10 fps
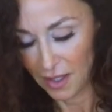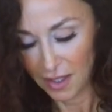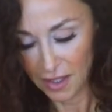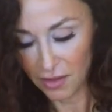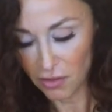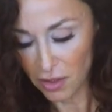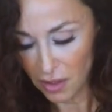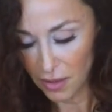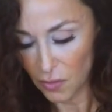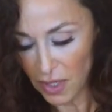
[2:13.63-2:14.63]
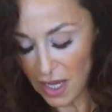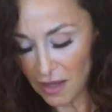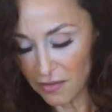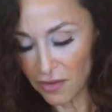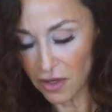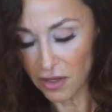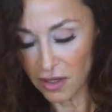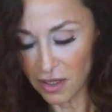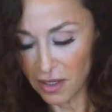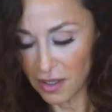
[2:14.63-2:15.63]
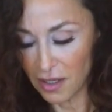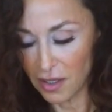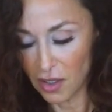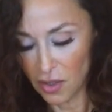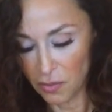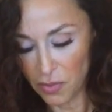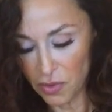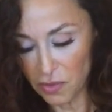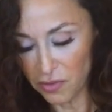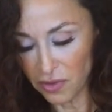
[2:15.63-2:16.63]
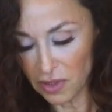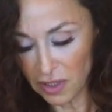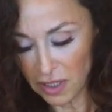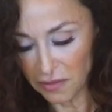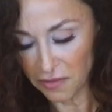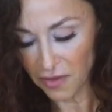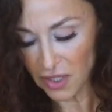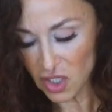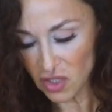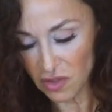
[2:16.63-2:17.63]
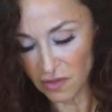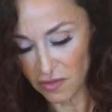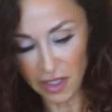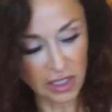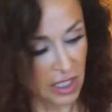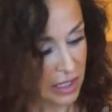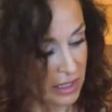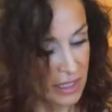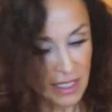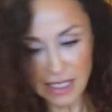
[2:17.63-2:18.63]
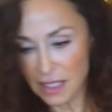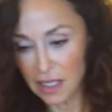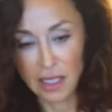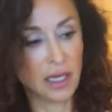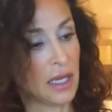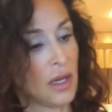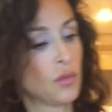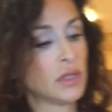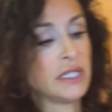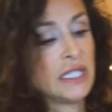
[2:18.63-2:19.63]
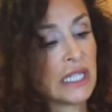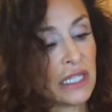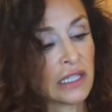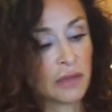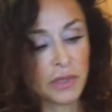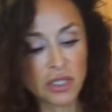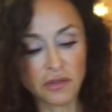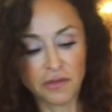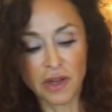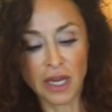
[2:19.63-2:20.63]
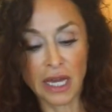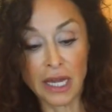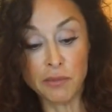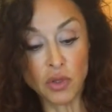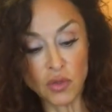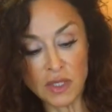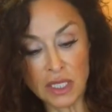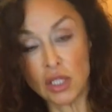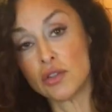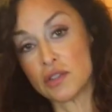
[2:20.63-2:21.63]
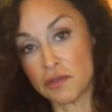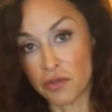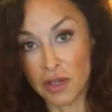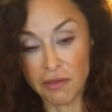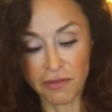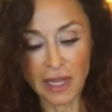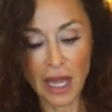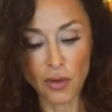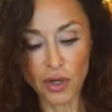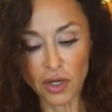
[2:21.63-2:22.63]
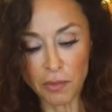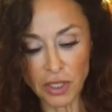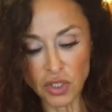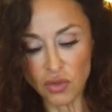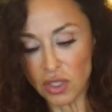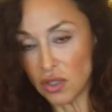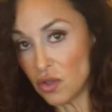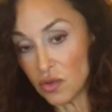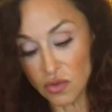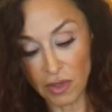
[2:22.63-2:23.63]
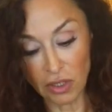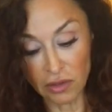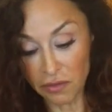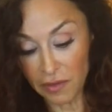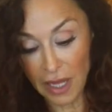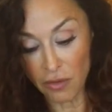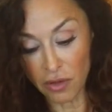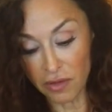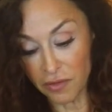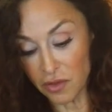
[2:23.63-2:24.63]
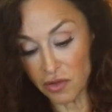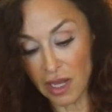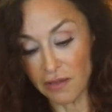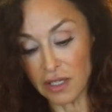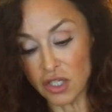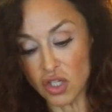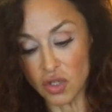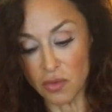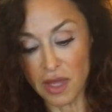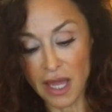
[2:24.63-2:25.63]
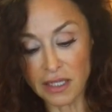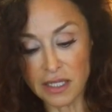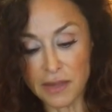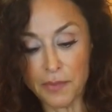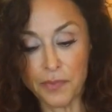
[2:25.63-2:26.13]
Here we have our beautiful and fresh veal cutlets. We'll need a little bit of, I'm using gluten-free flour, but you can use regular flour if you don't have an issue with that.